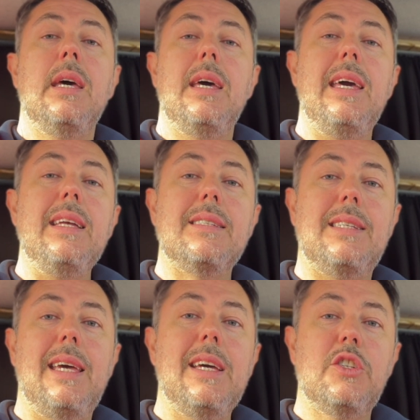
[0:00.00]
it
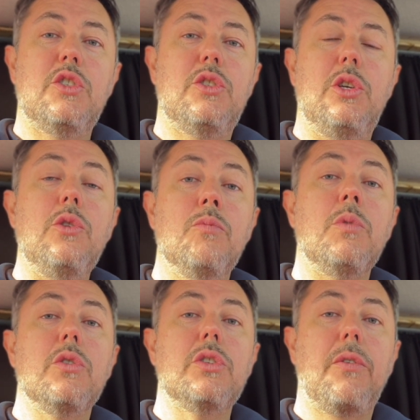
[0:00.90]
takes too
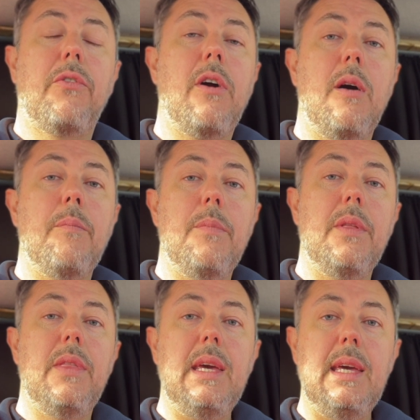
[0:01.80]
much from
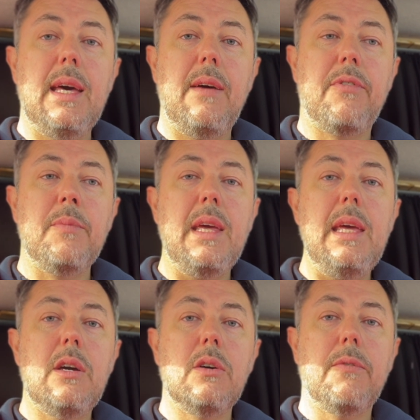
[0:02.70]
the
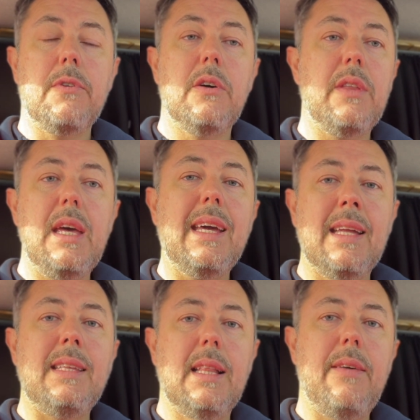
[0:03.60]
EcoFlow that it
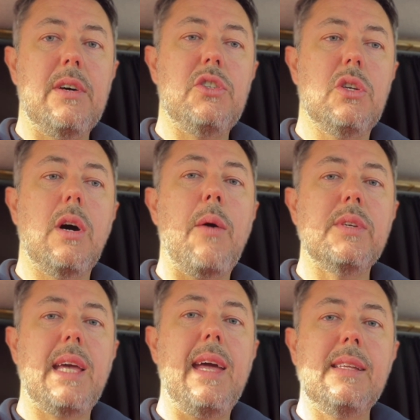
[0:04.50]
can deliver. So I
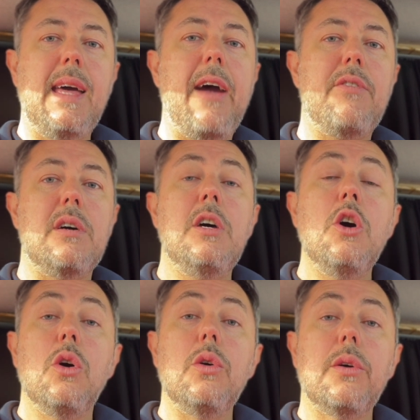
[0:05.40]
was getting an error
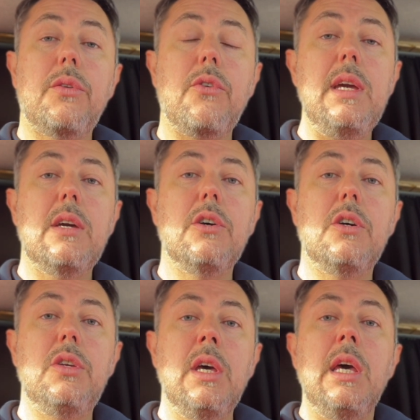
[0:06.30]
03
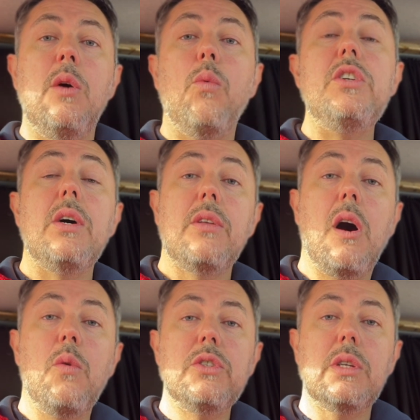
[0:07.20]
code, which I
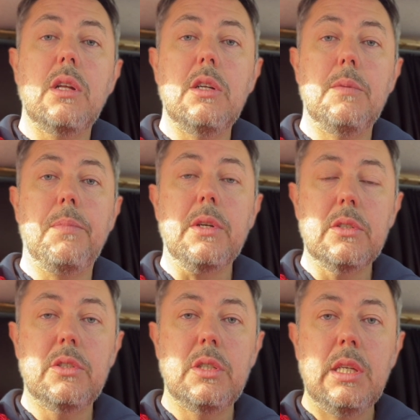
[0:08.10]
thought was the glow
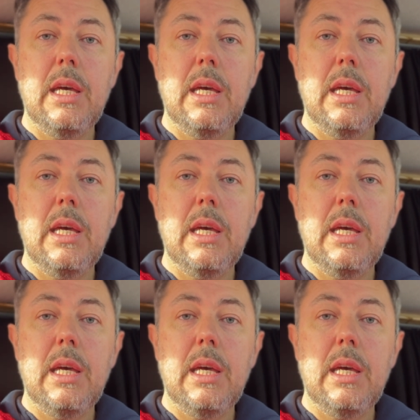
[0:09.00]
plugs.